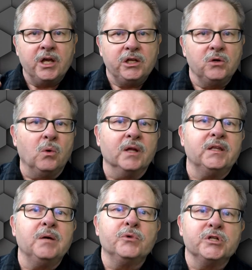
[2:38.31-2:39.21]
You want
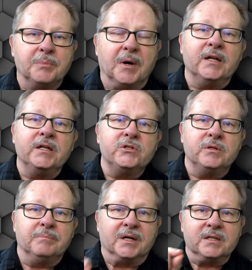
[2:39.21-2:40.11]
them responding to
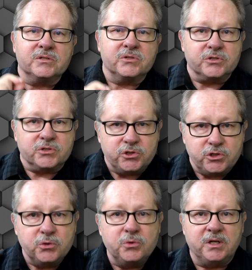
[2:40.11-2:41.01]
the buttons that
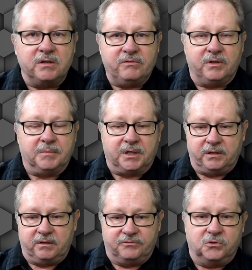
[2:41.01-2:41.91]
you give them
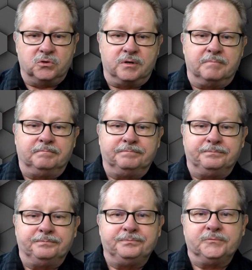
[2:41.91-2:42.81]
on the form.
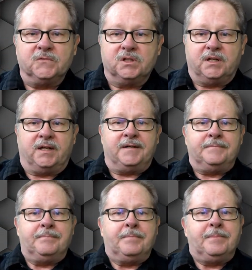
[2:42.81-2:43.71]
Okay?